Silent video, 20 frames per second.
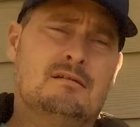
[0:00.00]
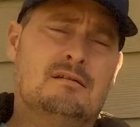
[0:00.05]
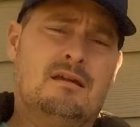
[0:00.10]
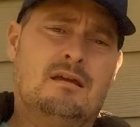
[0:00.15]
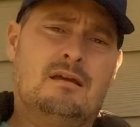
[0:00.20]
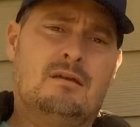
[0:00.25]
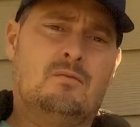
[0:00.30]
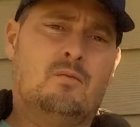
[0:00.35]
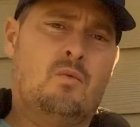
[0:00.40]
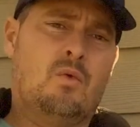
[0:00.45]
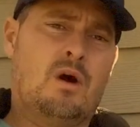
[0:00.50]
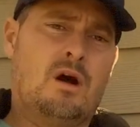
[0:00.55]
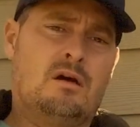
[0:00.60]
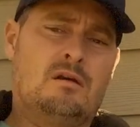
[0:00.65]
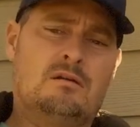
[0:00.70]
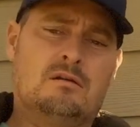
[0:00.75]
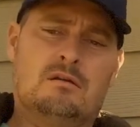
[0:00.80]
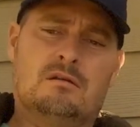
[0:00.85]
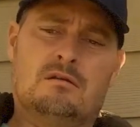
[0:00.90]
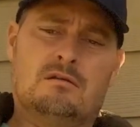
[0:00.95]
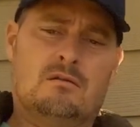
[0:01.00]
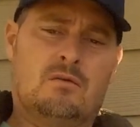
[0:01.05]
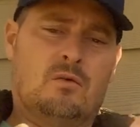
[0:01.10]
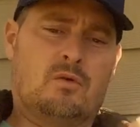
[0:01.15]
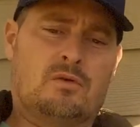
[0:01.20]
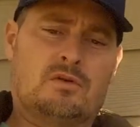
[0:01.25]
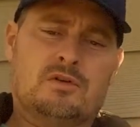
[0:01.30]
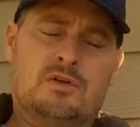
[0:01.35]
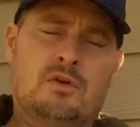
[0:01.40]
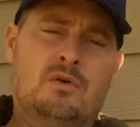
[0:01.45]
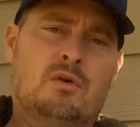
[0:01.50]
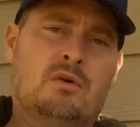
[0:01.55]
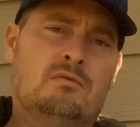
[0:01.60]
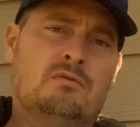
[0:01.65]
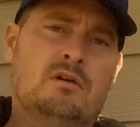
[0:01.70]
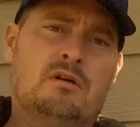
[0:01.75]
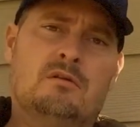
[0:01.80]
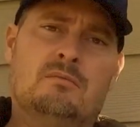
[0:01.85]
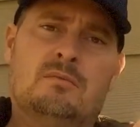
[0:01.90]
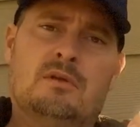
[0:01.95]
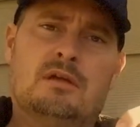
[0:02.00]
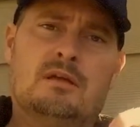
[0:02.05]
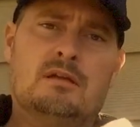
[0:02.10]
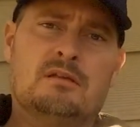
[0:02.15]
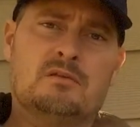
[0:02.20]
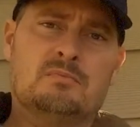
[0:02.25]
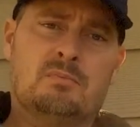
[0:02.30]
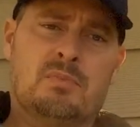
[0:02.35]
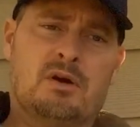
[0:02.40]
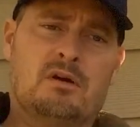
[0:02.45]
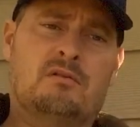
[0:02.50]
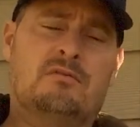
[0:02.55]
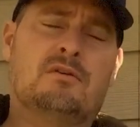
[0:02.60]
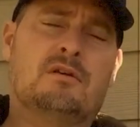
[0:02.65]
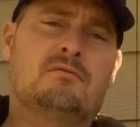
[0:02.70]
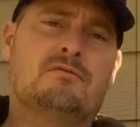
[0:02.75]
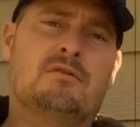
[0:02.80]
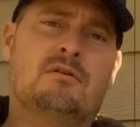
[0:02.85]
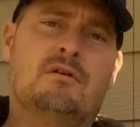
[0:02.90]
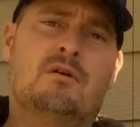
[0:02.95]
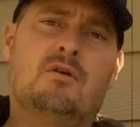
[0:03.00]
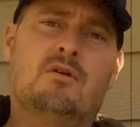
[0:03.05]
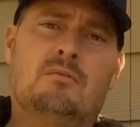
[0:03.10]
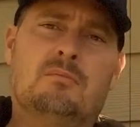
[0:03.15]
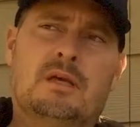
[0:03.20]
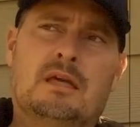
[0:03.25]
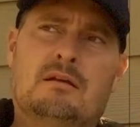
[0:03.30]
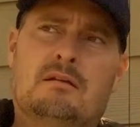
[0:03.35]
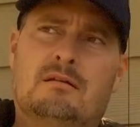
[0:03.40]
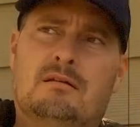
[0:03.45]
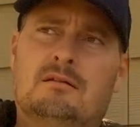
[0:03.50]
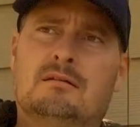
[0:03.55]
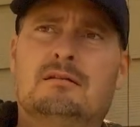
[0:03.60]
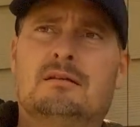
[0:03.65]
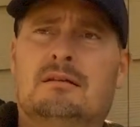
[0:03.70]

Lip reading: and 1 or 2 of them is perfect for a whole meal.